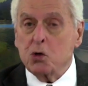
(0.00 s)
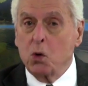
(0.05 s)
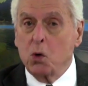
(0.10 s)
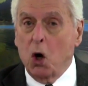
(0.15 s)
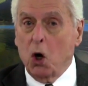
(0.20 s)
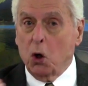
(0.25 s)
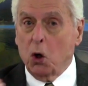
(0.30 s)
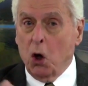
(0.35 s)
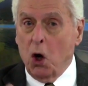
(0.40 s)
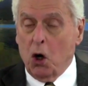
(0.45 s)

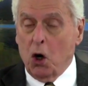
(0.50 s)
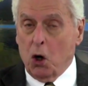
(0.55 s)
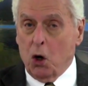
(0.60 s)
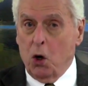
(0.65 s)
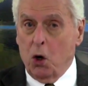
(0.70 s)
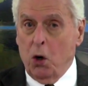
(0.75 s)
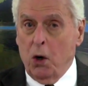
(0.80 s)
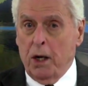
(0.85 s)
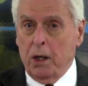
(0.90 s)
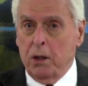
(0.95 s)
will look
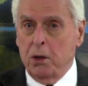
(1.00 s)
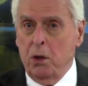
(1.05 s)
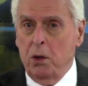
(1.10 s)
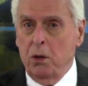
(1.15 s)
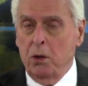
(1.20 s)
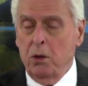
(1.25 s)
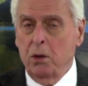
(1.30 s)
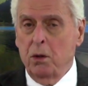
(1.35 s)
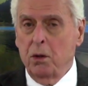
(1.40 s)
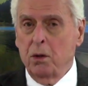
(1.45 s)
good
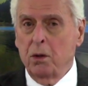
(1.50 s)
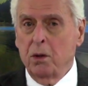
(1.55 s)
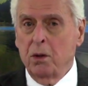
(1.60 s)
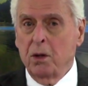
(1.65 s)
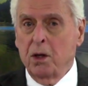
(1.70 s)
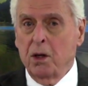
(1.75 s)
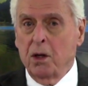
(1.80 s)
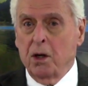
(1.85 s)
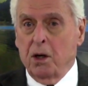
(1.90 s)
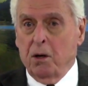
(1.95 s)

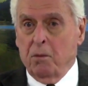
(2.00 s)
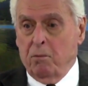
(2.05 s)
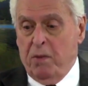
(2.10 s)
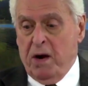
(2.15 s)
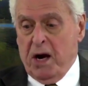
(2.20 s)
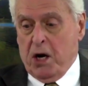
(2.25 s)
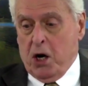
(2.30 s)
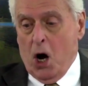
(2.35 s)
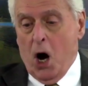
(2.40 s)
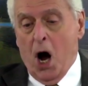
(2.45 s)

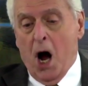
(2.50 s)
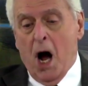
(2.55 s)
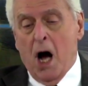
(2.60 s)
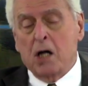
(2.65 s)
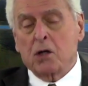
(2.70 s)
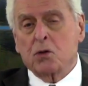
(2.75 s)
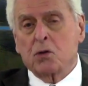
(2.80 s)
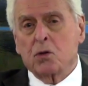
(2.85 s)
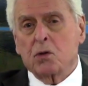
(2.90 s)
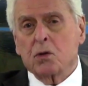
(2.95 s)

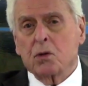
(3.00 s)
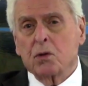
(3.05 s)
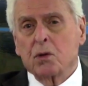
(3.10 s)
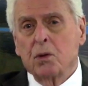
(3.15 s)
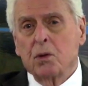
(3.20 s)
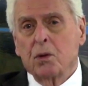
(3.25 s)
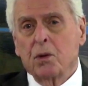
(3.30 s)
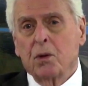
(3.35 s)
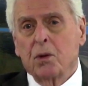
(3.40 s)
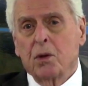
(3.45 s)
because
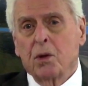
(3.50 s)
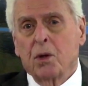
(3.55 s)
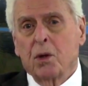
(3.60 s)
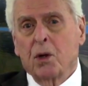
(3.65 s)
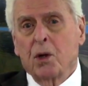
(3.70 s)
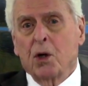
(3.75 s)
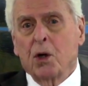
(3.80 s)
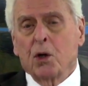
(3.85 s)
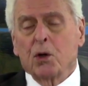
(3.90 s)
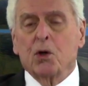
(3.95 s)

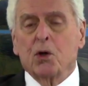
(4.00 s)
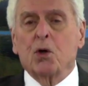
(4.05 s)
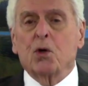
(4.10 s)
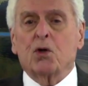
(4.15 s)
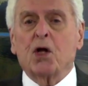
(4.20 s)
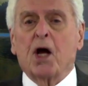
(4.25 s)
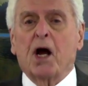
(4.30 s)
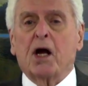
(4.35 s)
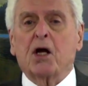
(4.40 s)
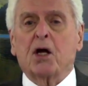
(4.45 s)
you
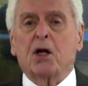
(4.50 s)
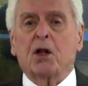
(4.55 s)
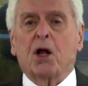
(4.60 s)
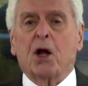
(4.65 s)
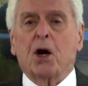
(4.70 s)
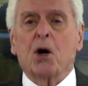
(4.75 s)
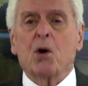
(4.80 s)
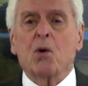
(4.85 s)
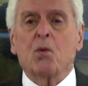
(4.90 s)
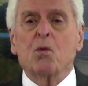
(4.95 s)
think
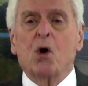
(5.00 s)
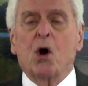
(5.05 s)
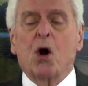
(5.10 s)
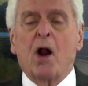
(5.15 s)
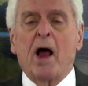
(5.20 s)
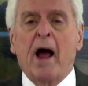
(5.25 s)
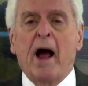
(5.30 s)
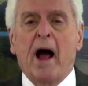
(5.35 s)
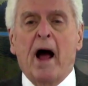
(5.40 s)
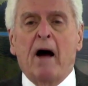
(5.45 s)
that it
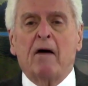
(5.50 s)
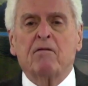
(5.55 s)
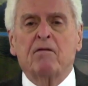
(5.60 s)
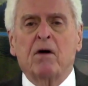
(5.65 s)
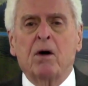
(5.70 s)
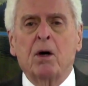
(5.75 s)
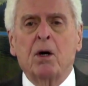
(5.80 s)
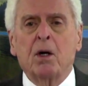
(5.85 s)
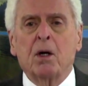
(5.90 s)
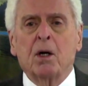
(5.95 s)
will have
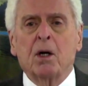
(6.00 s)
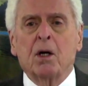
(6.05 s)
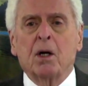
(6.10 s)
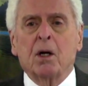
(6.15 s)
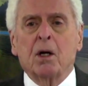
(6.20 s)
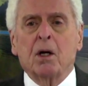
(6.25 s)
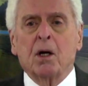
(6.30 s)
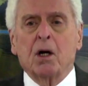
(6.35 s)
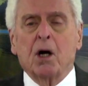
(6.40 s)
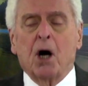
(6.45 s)

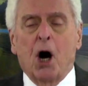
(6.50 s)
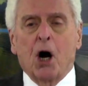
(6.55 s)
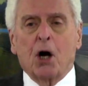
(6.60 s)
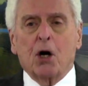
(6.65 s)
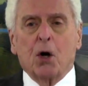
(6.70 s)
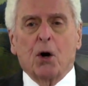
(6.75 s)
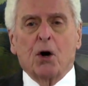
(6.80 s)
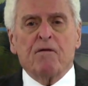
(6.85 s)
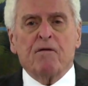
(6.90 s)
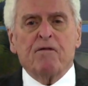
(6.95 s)
a
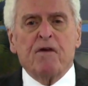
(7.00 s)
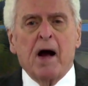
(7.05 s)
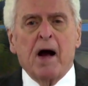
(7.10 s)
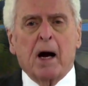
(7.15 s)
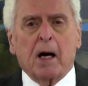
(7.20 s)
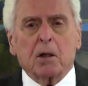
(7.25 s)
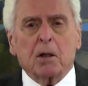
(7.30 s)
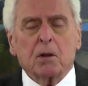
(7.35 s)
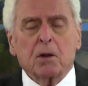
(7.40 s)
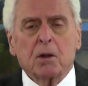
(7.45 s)
good
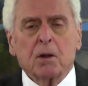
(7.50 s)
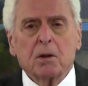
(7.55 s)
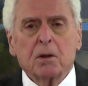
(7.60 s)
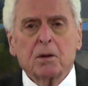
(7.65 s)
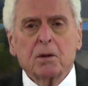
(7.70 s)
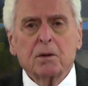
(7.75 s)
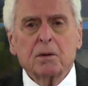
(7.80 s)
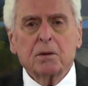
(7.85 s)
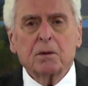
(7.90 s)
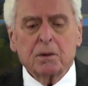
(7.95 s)
effect.
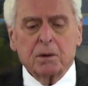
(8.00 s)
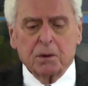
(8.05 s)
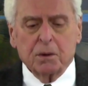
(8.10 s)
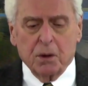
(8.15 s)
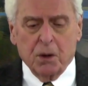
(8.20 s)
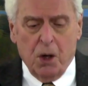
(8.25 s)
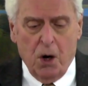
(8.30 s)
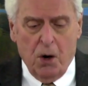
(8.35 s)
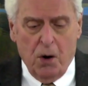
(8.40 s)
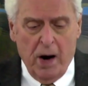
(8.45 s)

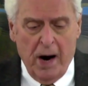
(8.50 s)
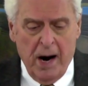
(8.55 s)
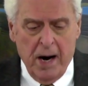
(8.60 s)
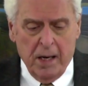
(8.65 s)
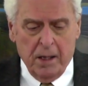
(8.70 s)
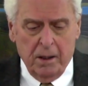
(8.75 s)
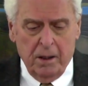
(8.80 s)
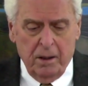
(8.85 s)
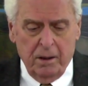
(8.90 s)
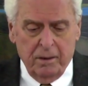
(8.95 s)
All right?